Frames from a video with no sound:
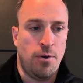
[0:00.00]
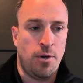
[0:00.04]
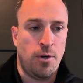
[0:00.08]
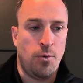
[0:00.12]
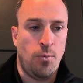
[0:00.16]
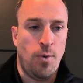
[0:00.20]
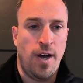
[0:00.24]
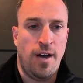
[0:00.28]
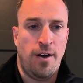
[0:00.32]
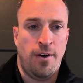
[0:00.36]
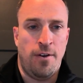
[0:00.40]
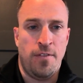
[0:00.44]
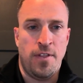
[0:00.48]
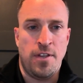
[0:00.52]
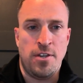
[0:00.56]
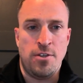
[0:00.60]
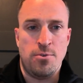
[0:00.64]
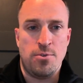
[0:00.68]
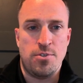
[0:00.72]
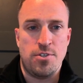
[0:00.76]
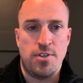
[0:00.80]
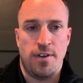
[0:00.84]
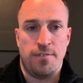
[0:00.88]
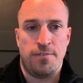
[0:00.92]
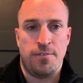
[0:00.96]
well, and then you
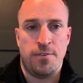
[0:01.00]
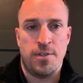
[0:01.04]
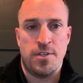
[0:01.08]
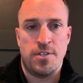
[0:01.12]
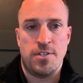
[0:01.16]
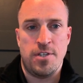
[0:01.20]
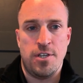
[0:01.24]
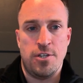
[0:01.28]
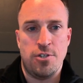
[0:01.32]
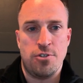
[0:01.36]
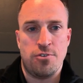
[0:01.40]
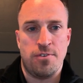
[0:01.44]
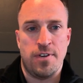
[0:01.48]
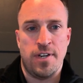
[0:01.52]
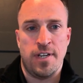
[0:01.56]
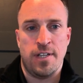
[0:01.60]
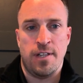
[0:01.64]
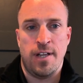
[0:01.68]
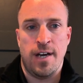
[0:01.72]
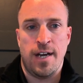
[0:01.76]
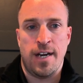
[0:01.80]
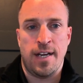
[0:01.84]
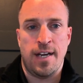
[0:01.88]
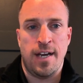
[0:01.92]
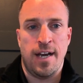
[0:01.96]
suffer this injury. A
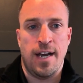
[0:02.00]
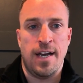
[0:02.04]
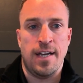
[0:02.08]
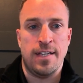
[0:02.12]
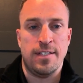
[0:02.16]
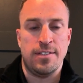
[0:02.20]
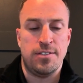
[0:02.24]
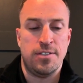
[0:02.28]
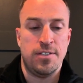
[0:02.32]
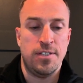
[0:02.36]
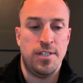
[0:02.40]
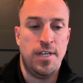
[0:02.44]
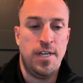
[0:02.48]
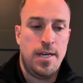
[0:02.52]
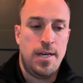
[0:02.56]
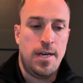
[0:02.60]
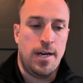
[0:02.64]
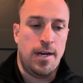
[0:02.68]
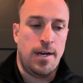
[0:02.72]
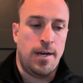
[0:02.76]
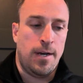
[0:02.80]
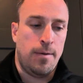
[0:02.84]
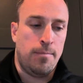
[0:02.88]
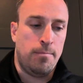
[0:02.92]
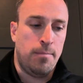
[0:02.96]
lot of guys
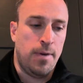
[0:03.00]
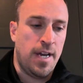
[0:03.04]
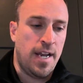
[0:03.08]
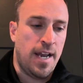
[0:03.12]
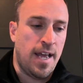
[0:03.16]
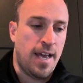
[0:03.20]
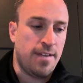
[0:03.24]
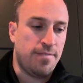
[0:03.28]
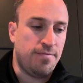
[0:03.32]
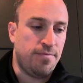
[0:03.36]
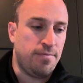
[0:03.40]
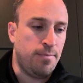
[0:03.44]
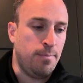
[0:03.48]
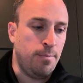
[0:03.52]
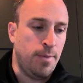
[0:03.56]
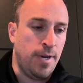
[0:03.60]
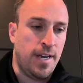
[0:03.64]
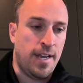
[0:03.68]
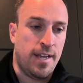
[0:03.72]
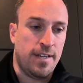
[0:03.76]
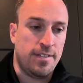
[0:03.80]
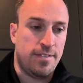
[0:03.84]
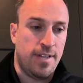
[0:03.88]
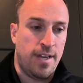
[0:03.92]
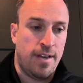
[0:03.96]
might
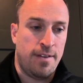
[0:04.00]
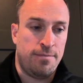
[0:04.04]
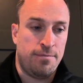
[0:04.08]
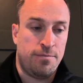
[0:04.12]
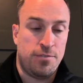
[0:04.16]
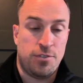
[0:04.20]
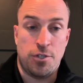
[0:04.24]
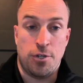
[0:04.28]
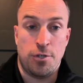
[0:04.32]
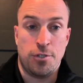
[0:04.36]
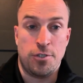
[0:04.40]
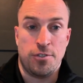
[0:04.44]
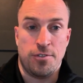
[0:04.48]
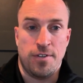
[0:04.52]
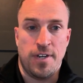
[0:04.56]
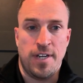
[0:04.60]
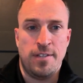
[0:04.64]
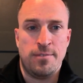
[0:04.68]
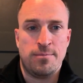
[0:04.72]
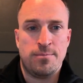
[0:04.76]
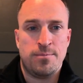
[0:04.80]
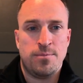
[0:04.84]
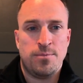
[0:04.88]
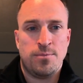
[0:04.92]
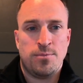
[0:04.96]
have to have surgery.
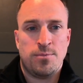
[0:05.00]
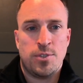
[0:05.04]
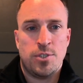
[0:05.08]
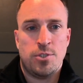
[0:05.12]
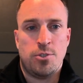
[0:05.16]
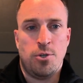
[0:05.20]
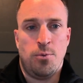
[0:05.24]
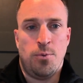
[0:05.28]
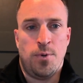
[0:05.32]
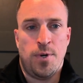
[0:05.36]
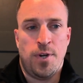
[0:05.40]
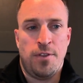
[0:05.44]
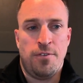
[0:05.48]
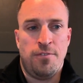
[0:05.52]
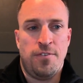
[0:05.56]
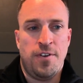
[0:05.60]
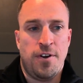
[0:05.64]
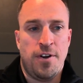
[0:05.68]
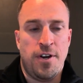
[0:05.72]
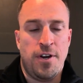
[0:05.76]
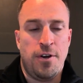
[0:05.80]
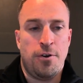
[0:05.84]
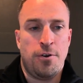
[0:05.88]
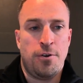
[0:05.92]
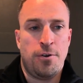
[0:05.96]
So one of the
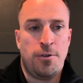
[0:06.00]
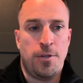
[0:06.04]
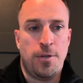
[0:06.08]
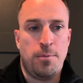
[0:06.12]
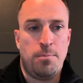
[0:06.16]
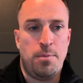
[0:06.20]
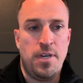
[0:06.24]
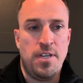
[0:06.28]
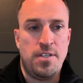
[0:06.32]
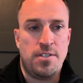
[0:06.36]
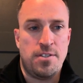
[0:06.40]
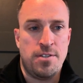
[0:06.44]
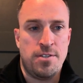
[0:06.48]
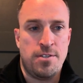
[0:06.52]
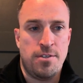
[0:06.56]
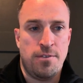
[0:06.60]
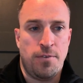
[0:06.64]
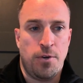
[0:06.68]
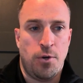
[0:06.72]
very early pieces of